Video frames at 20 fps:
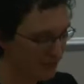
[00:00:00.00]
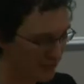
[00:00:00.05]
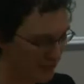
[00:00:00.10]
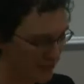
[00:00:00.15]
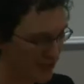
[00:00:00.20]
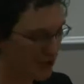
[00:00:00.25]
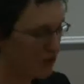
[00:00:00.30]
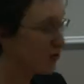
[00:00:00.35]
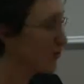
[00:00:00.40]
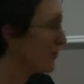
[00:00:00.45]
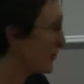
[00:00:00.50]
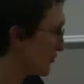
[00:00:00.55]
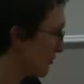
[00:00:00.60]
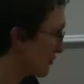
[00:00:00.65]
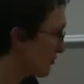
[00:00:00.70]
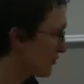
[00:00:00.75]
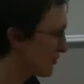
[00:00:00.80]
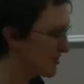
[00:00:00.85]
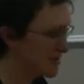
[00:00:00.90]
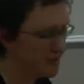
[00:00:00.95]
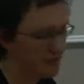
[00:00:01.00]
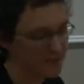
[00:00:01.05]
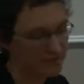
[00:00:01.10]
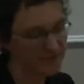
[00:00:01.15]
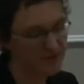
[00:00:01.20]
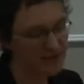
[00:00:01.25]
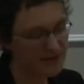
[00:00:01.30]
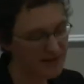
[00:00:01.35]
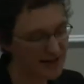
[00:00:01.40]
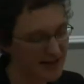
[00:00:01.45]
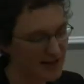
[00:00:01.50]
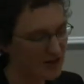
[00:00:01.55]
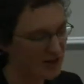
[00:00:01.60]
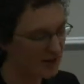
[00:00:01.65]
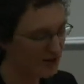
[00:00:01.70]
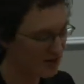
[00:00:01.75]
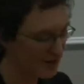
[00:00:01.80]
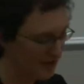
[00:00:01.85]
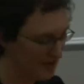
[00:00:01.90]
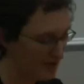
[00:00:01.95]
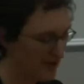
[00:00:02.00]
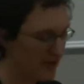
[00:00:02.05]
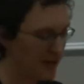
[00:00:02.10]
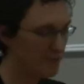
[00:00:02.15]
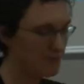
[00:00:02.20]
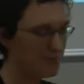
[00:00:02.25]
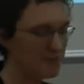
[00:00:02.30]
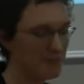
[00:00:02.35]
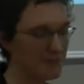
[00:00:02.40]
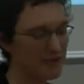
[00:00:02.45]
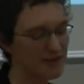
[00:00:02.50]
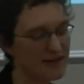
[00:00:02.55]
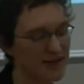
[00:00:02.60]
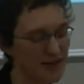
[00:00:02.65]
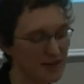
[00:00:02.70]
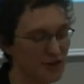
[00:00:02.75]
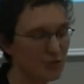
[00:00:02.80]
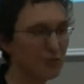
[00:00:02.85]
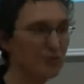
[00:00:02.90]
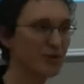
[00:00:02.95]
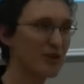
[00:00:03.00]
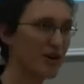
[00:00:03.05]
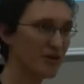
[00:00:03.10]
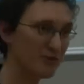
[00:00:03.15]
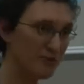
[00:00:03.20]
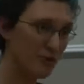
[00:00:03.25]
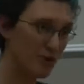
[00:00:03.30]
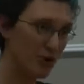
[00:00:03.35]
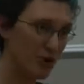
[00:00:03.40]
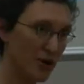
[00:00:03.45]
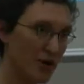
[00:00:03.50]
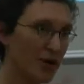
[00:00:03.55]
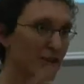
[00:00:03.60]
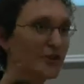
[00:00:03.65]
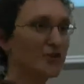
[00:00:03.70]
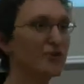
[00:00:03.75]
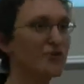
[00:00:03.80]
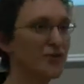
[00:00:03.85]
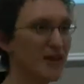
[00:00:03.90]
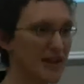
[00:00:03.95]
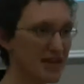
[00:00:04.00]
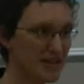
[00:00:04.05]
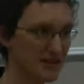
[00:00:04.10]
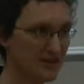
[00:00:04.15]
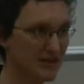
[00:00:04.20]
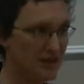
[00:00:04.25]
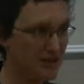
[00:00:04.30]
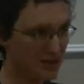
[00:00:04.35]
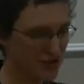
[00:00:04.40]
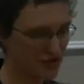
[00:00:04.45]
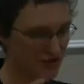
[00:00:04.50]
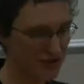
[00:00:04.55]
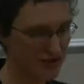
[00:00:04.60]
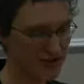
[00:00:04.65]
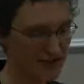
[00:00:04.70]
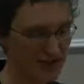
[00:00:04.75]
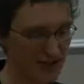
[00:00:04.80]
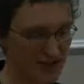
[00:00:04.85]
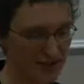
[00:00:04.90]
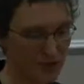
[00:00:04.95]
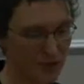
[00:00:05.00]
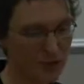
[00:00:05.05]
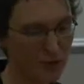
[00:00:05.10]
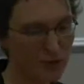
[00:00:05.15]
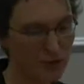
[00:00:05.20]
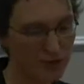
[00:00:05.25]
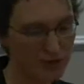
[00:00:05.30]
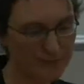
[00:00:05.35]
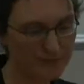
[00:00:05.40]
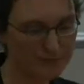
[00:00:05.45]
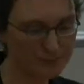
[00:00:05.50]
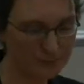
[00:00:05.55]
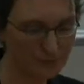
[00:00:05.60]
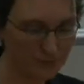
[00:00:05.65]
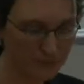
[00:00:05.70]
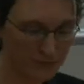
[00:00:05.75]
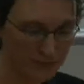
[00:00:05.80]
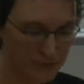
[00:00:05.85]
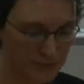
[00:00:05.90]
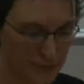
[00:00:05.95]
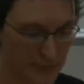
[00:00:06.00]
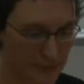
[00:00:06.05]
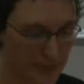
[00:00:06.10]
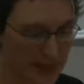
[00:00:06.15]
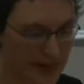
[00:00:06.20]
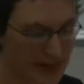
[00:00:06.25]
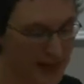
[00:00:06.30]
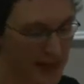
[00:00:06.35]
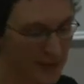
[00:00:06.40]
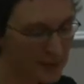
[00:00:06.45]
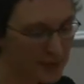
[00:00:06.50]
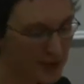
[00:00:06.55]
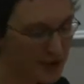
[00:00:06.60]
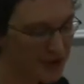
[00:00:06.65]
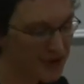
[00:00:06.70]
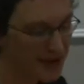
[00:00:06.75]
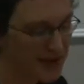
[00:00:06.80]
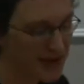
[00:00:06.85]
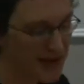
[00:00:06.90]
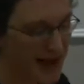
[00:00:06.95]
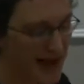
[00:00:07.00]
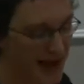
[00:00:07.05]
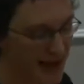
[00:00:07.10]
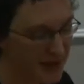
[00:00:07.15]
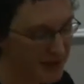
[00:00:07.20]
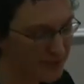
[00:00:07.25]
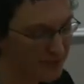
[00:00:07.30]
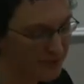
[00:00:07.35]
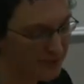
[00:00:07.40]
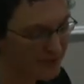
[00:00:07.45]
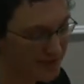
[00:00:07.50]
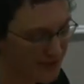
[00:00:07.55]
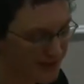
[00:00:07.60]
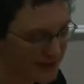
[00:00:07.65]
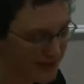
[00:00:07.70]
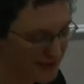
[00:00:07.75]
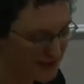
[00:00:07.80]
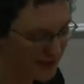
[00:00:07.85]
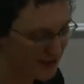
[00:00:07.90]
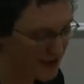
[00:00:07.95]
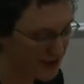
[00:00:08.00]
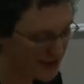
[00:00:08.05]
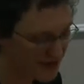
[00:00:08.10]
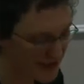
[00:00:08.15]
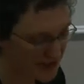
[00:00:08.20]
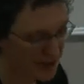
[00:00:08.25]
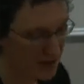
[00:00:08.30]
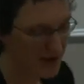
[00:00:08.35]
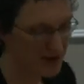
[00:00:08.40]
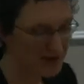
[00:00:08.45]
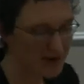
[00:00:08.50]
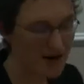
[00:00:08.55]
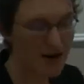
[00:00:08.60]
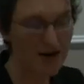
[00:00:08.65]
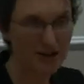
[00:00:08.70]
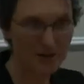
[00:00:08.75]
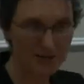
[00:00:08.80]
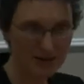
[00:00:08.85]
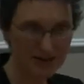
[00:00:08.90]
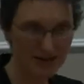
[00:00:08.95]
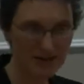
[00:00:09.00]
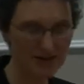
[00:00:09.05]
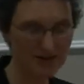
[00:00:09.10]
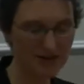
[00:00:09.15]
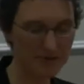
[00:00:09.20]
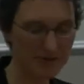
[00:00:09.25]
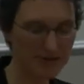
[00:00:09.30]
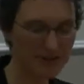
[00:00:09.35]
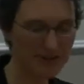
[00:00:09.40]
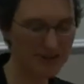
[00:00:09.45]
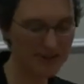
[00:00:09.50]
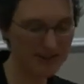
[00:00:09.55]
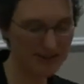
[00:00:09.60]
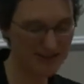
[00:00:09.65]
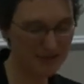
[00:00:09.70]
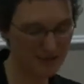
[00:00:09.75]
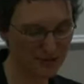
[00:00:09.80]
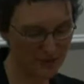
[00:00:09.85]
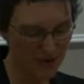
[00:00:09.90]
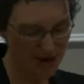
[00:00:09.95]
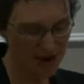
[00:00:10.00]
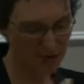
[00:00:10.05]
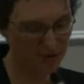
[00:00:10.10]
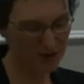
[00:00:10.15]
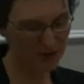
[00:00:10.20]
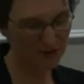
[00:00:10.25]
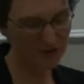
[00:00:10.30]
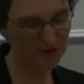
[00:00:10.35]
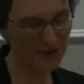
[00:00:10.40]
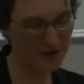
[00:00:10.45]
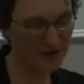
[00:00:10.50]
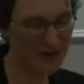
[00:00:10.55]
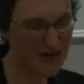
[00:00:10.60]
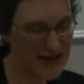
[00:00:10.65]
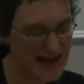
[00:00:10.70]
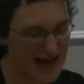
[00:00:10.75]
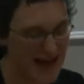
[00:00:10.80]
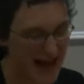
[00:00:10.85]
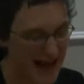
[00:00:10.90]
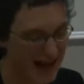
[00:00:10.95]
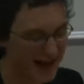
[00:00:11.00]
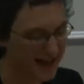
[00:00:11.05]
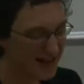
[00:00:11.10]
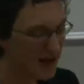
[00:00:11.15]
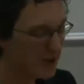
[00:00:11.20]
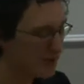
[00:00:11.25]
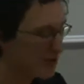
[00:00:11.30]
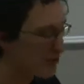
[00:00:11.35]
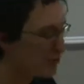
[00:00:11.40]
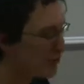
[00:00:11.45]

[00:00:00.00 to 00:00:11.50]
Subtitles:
the culture and tourism sector, for the film sector, but not for the creative industries as a whole. But the famous Smart Economy document, the framework for economic